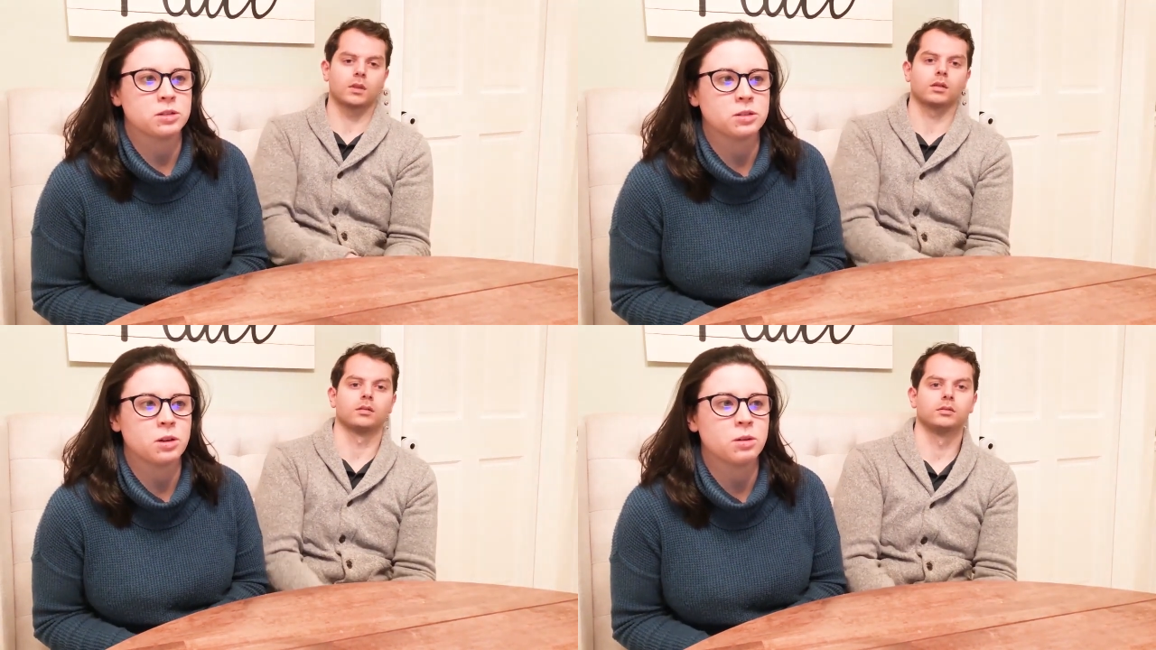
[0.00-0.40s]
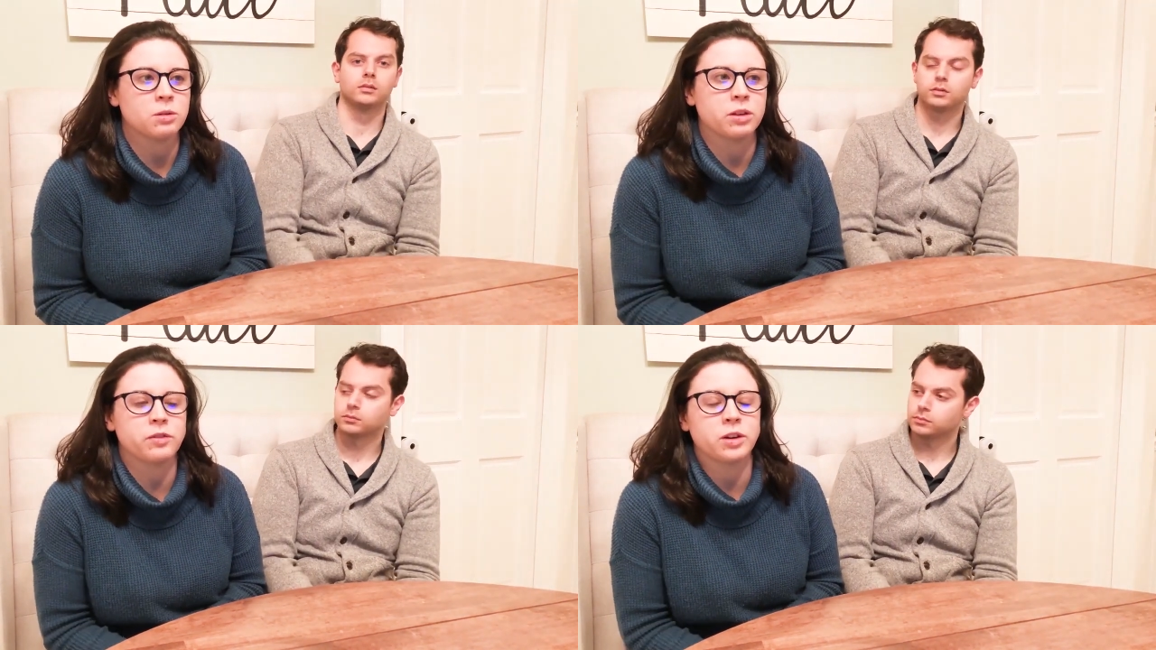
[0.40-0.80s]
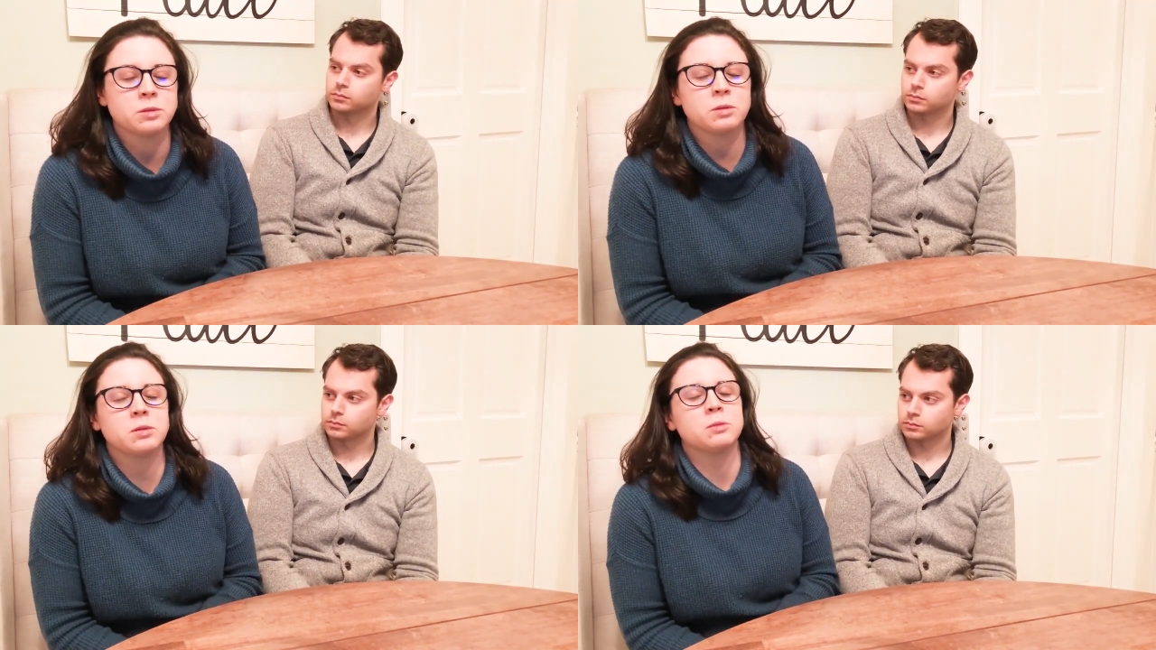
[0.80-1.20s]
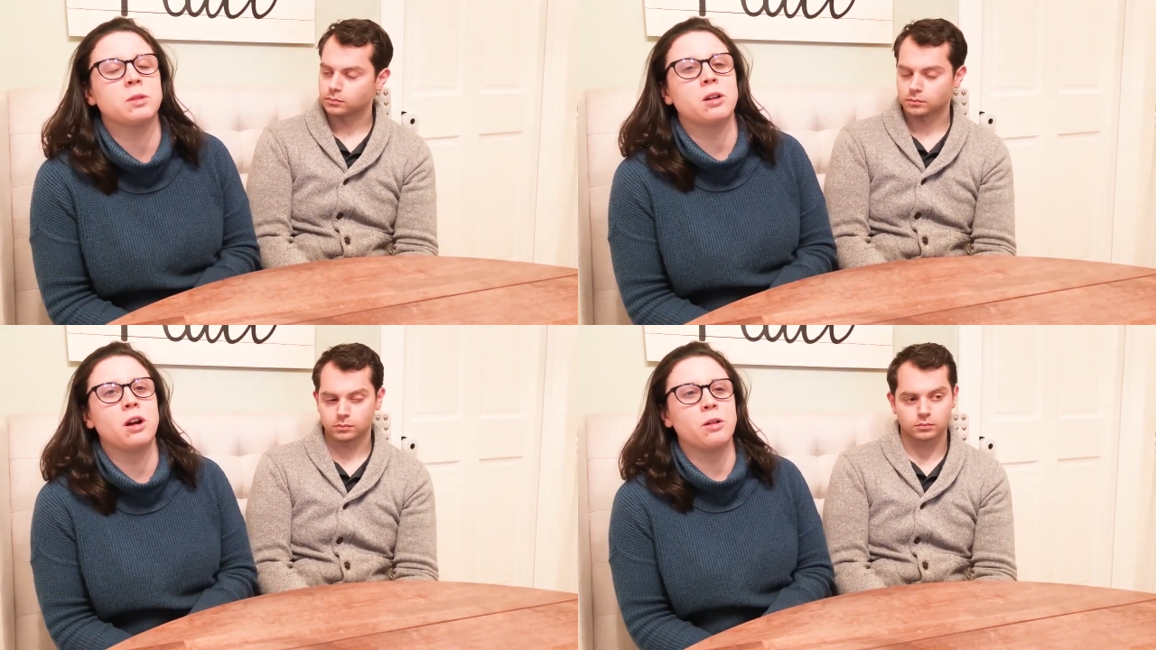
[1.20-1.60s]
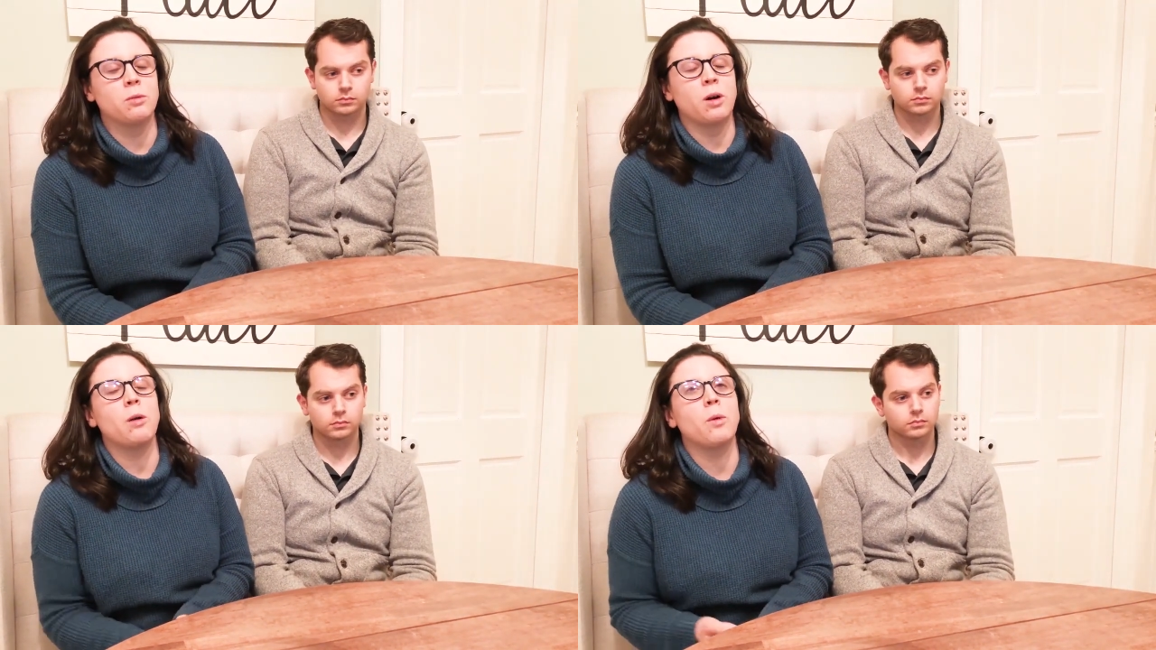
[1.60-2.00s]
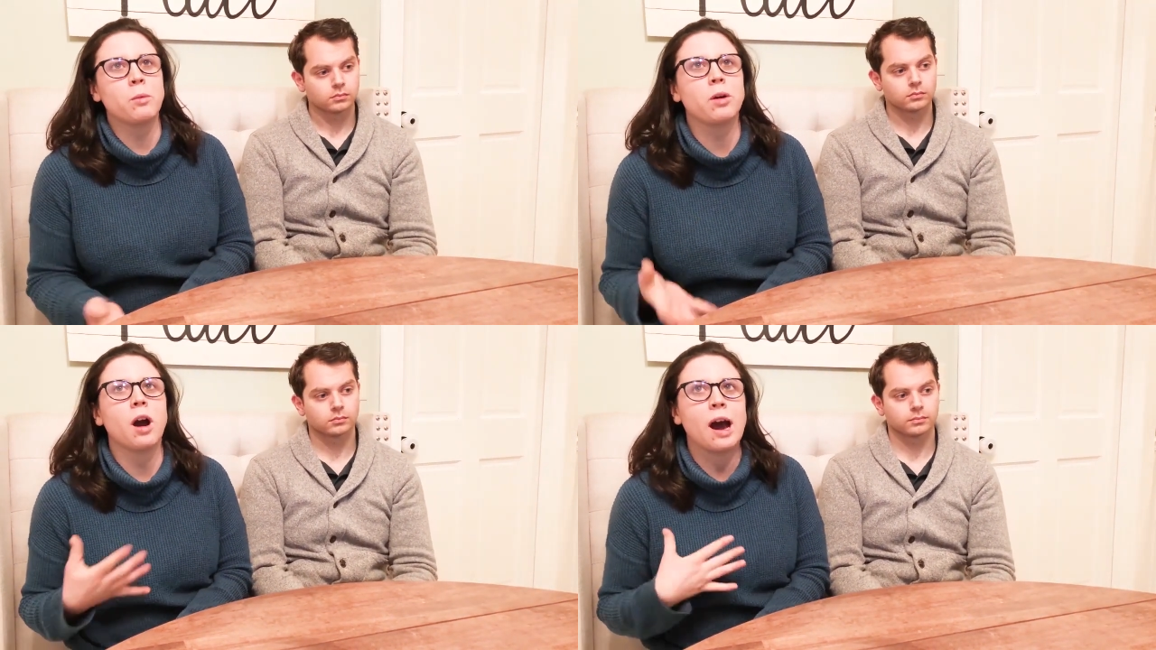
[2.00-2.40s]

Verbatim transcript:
Speaker 1: So the first one was what were